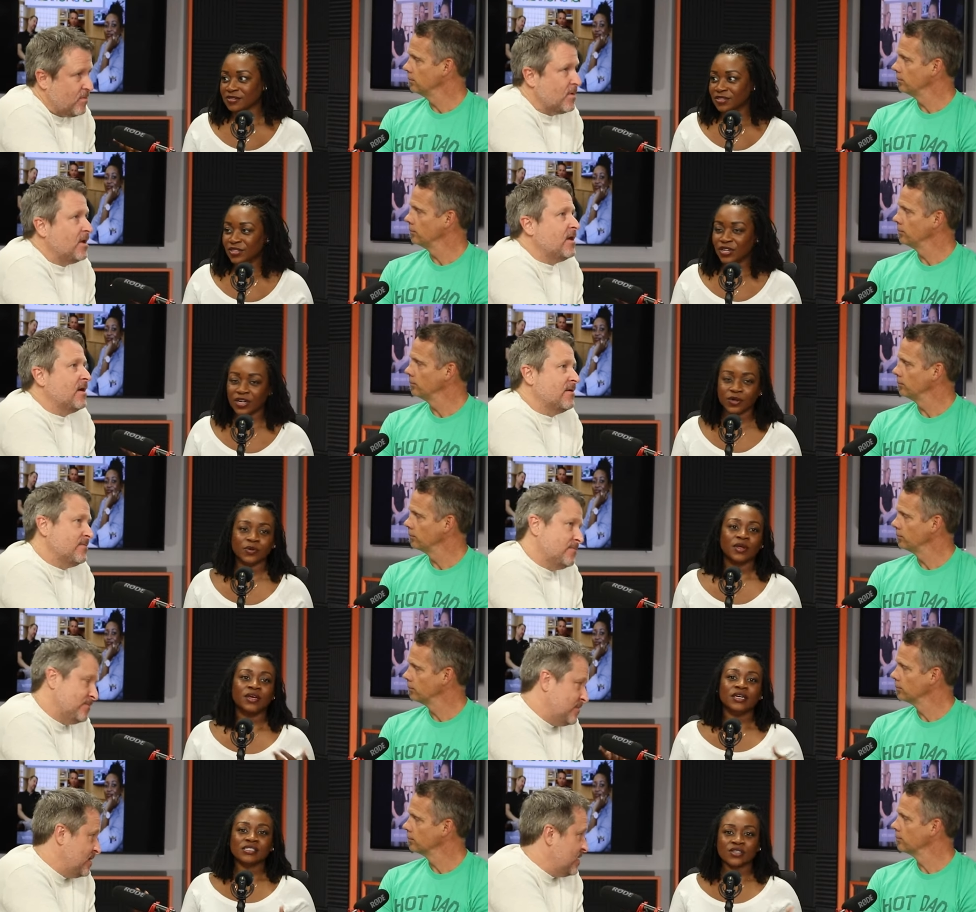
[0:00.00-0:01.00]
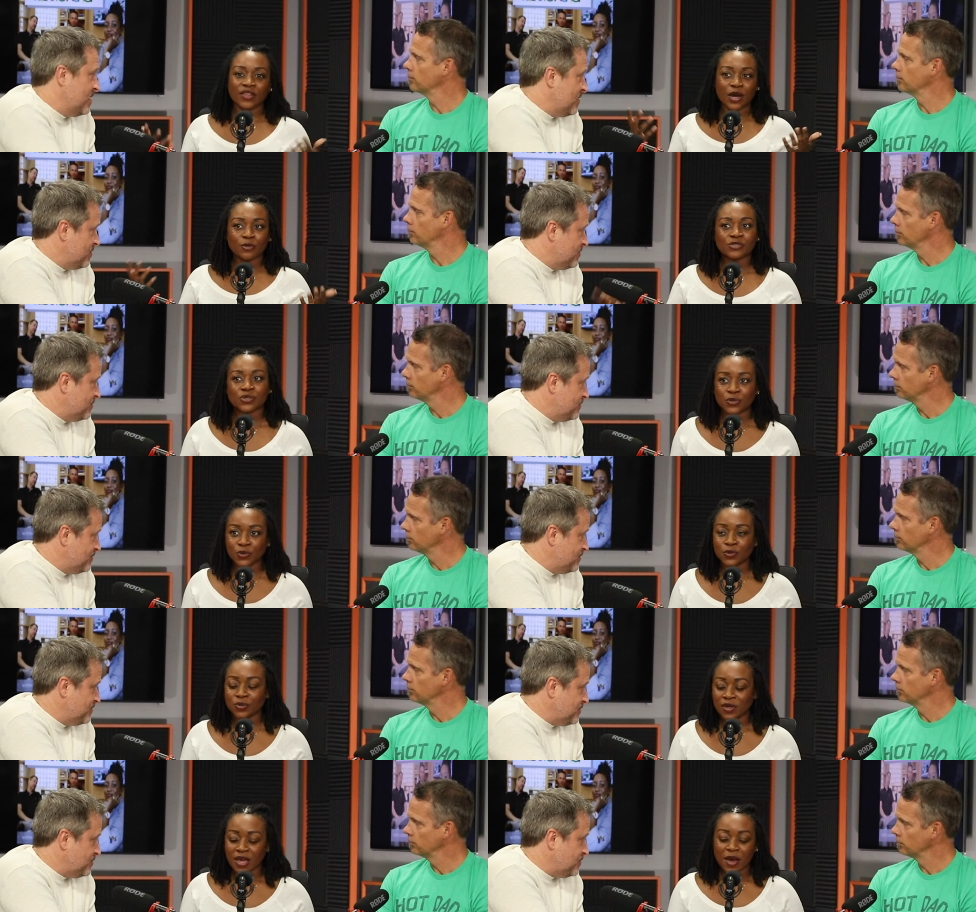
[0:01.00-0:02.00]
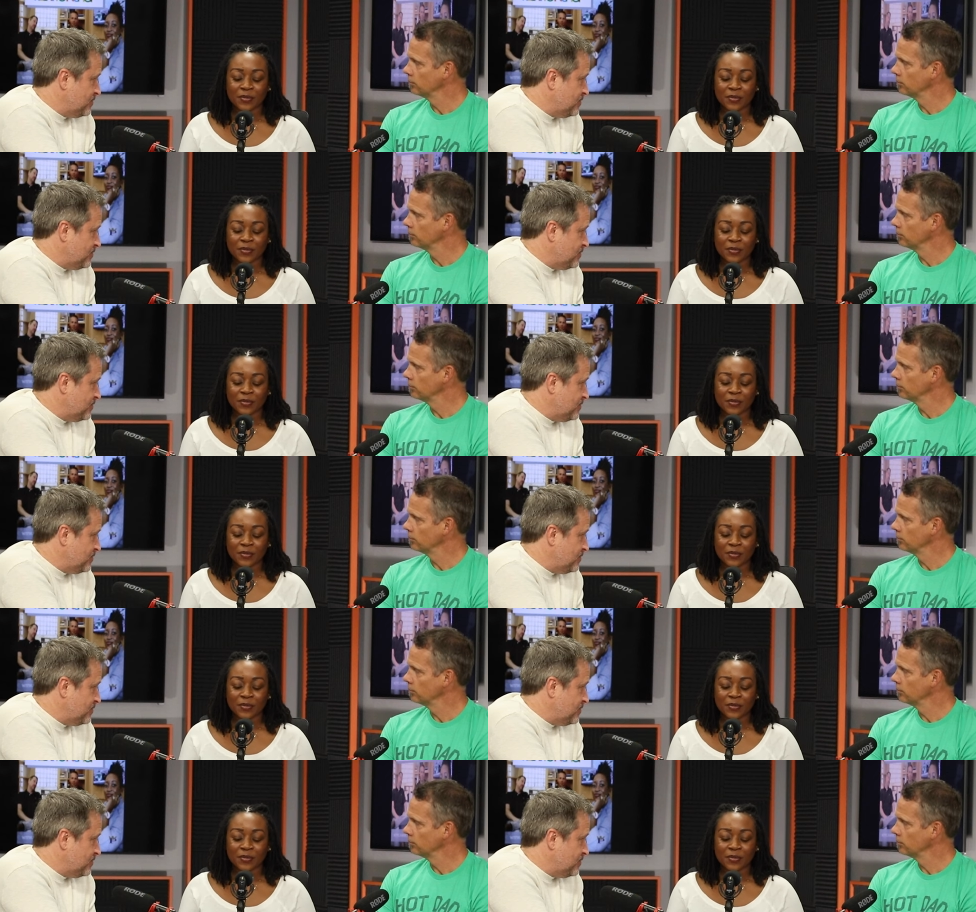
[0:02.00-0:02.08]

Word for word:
Speaker 1: Mm, you yeah. know, so that was cool.